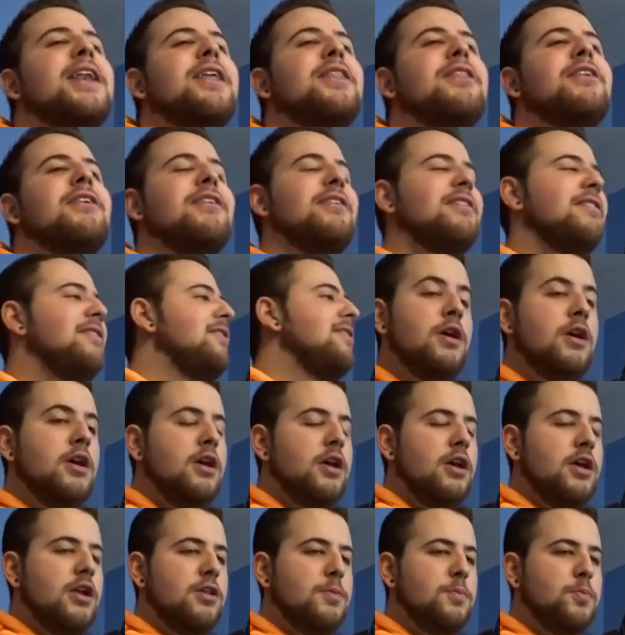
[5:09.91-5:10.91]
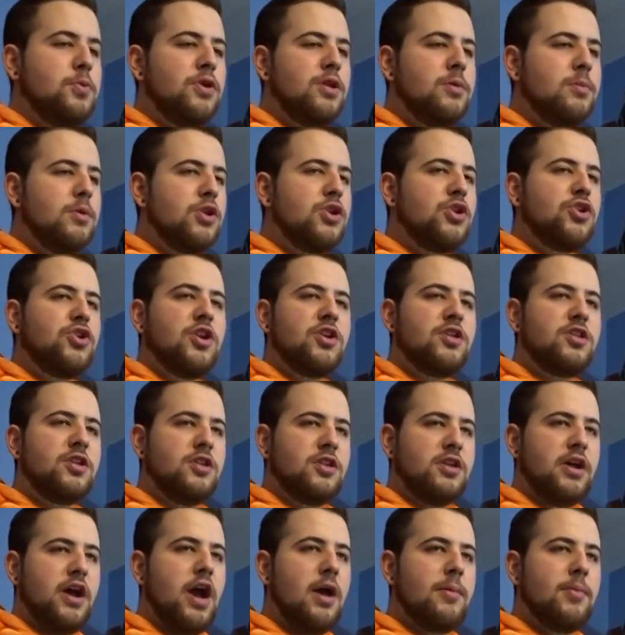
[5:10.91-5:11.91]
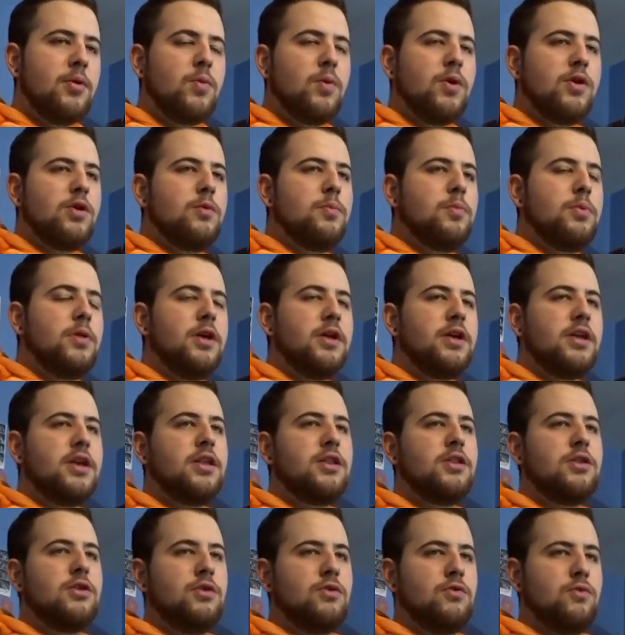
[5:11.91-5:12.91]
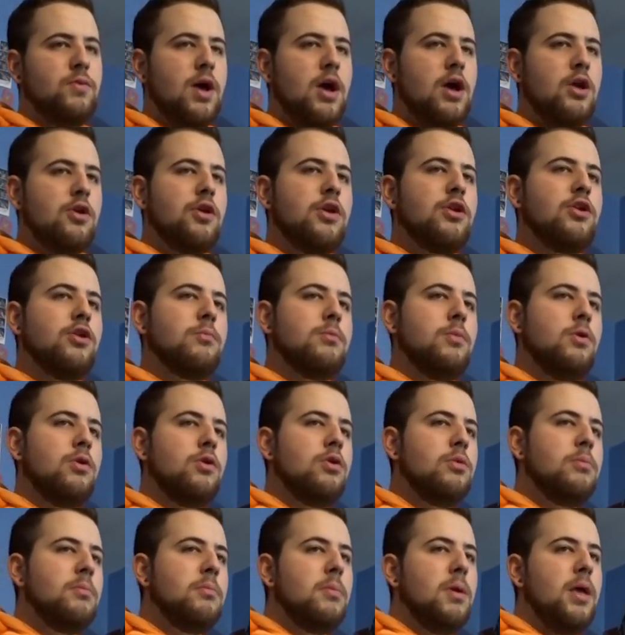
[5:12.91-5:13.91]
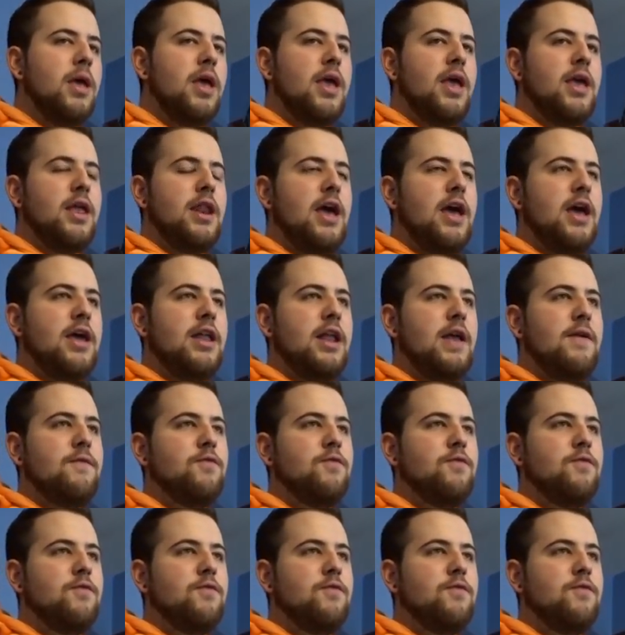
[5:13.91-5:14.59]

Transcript: another. It's pretty much just a timer where you plug in your router and your modem, and at